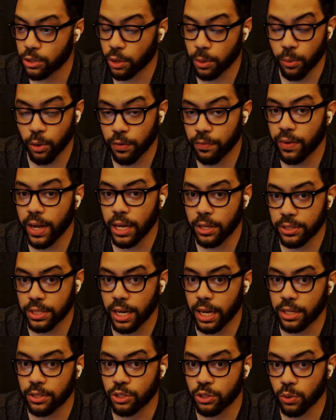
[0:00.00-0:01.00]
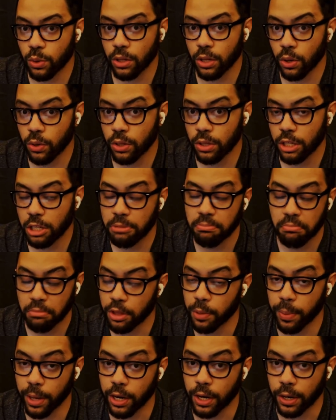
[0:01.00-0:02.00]
the more files that I can store locally,
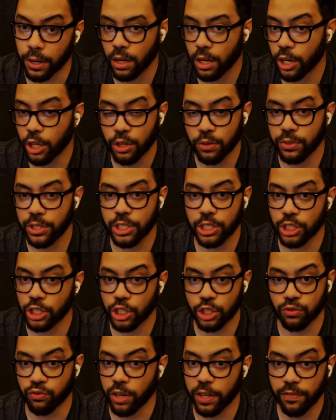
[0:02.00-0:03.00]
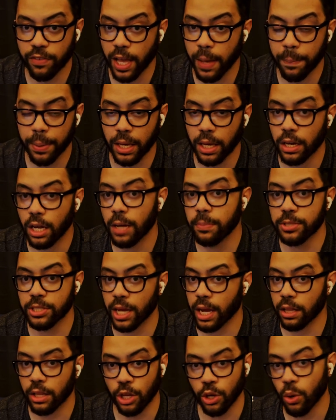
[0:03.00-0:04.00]
the better. Another reason is just revamping and
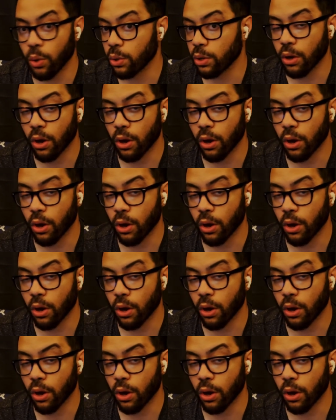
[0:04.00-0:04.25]
upcycling old